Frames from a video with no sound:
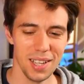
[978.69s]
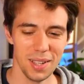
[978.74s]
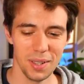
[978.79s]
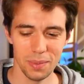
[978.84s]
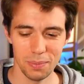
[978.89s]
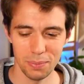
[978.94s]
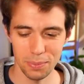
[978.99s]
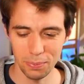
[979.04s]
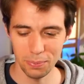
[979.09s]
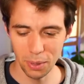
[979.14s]

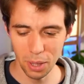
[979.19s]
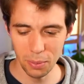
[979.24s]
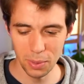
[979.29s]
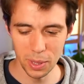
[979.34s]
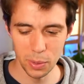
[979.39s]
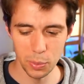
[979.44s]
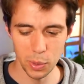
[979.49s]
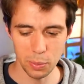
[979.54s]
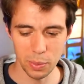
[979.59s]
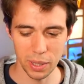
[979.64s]
it probably
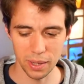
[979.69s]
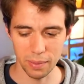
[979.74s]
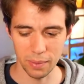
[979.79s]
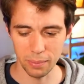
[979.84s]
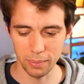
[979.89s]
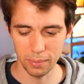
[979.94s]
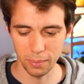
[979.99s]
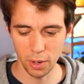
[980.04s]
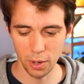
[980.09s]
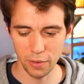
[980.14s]
will be a
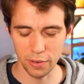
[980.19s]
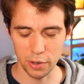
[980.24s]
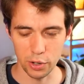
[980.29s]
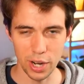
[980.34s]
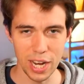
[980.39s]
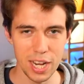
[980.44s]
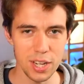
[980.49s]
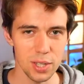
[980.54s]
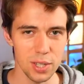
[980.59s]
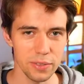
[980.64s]
more of a
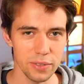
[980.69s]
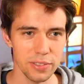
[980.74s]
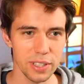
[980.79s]
range of